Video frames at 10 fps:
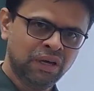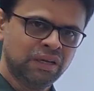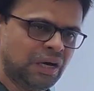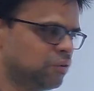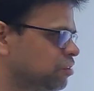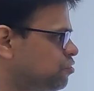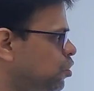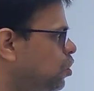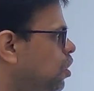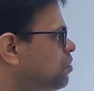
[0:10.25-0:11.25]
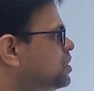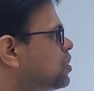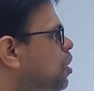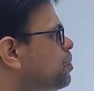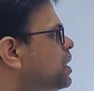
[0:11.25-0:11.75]
Now the flow of the
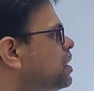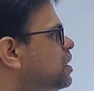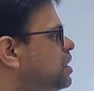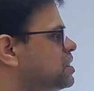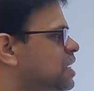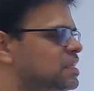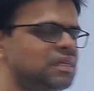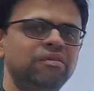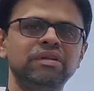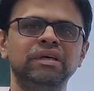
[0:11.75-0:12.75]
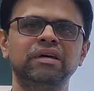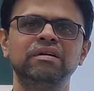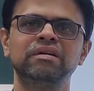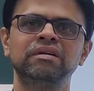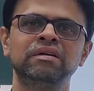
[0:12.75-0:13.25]
topic is as given here.
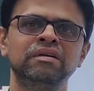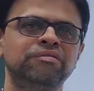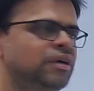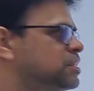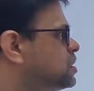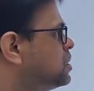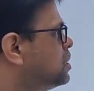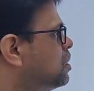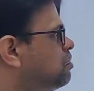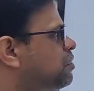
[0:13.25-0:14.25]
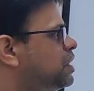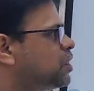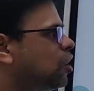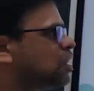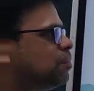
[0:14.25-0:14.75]
First we will talk